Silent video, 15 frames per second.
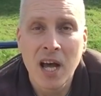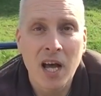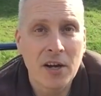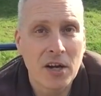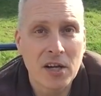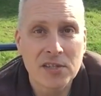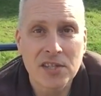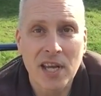And
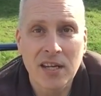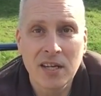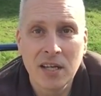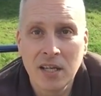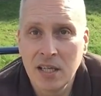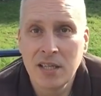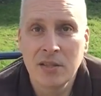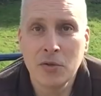I said,
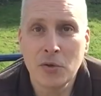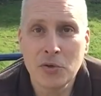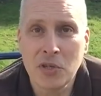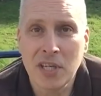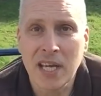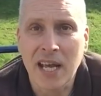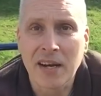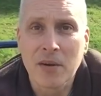of course
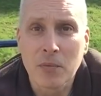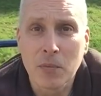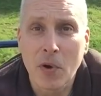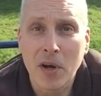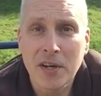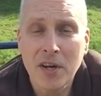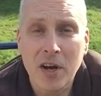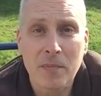you can,
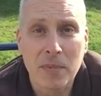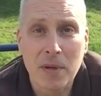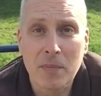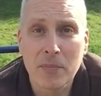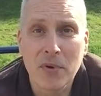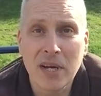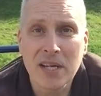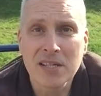why not? It'd be a
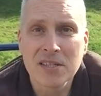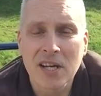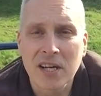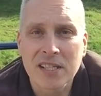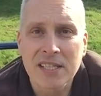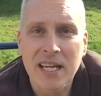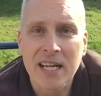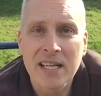brilliant
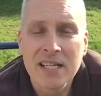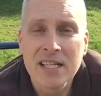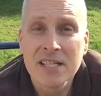idea.